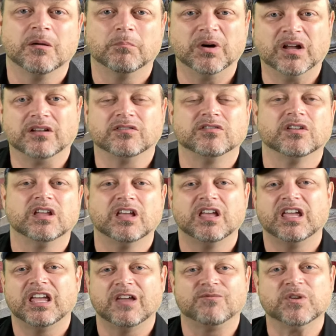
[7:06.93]
But
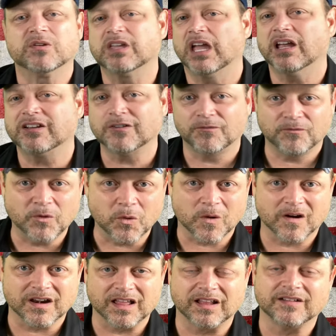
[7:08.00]
if you can't
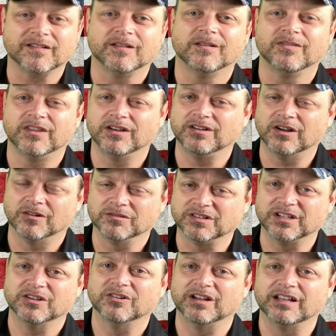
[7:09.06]
afford it, then don't
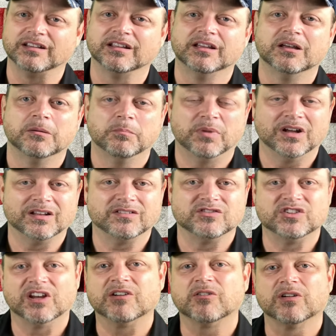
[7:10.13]
do it. But
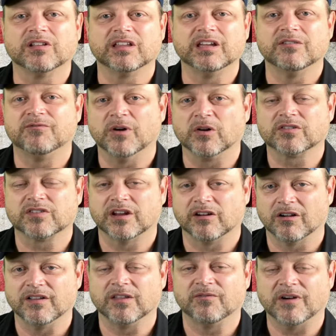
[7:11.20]
generally, folks that are
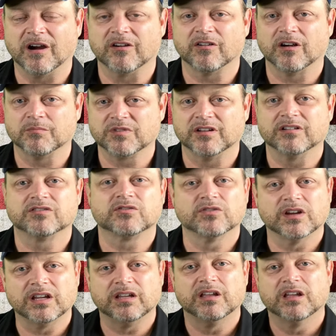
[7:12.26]
in the firearms
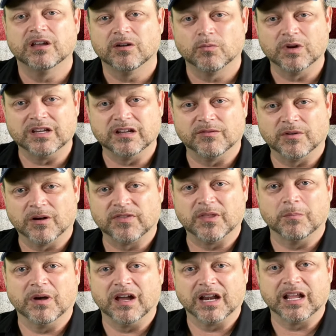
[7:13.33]
industry, we divert the
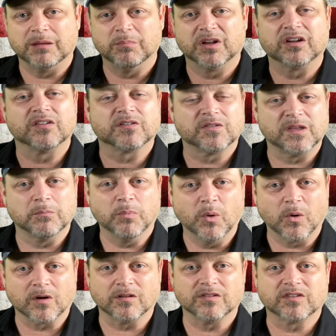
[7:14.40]
money because of the
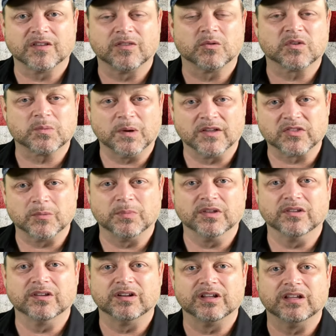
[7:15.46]
importance and the
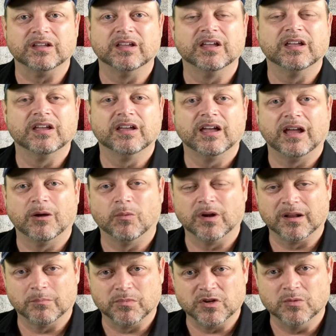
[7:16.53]
responsibility and what
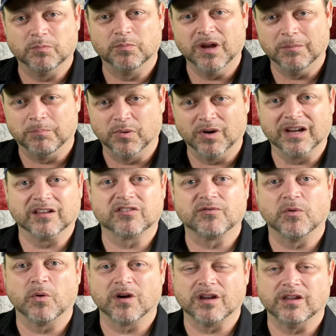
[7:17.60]
it brings
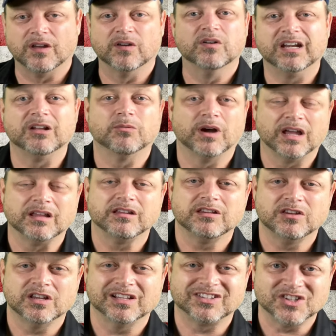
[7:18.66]
for you. Anyway,
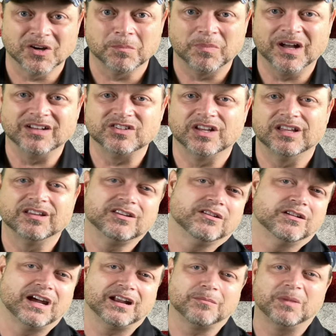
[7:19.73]
it's your budget. You
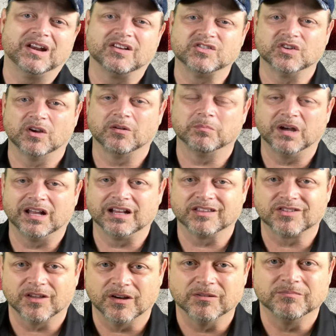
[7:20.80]
know how to manage your own money,
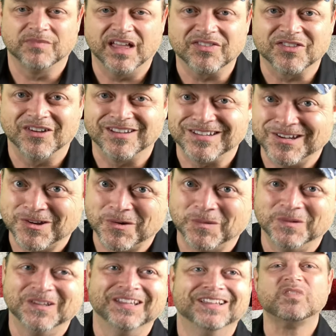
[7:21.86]
so that's on you.
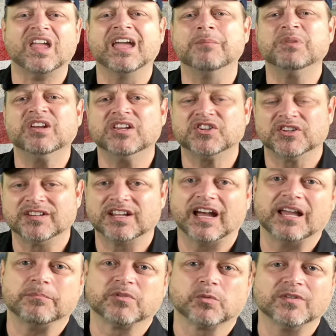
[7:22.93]
Ammunition
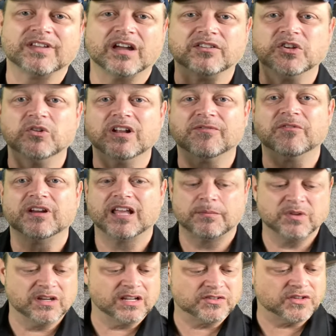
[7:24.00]
types. We've got two different
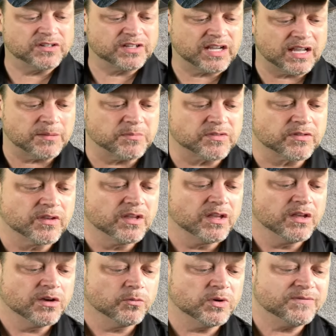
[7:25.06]
ammunition types.
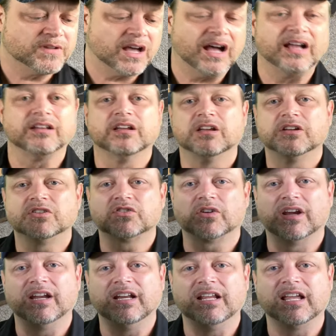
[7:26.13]
We've got
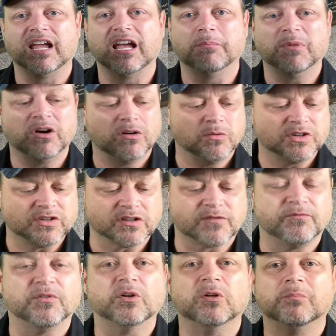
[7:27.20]
training ammo, which is
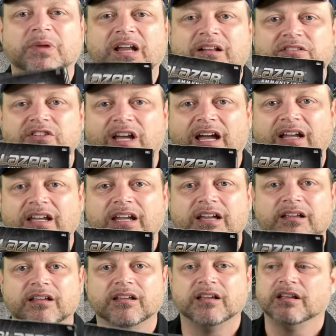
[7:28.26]
full metal
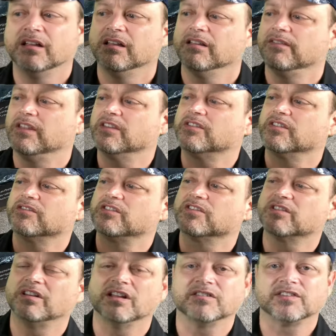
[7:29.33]
jacket. This is just
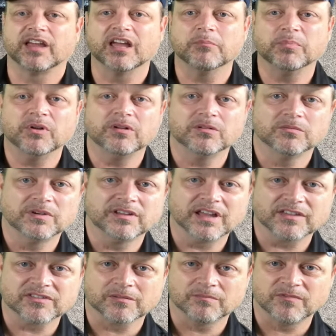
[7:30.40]
an example. We've
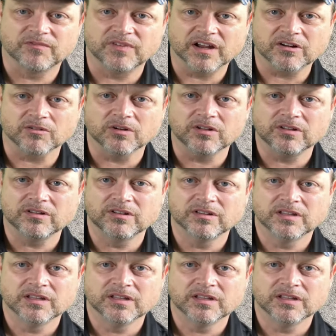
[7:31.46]
got some Federal.